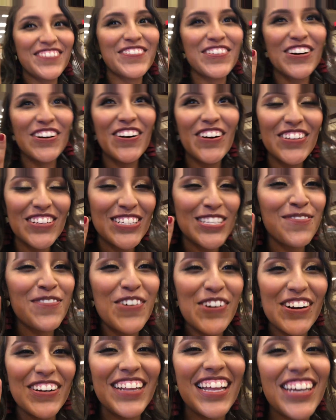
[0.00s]
for all the
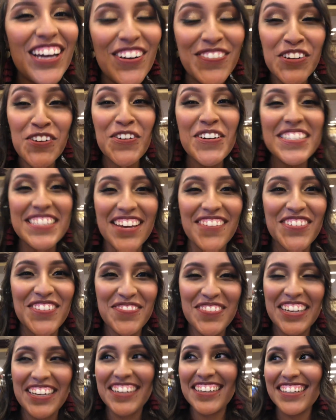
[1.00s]
support that y'all have always
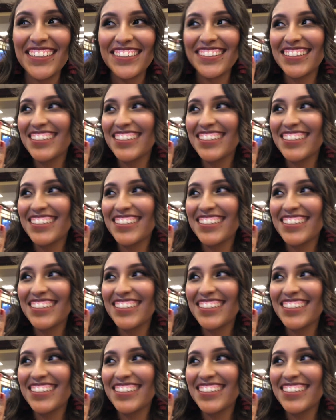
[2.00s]
given me.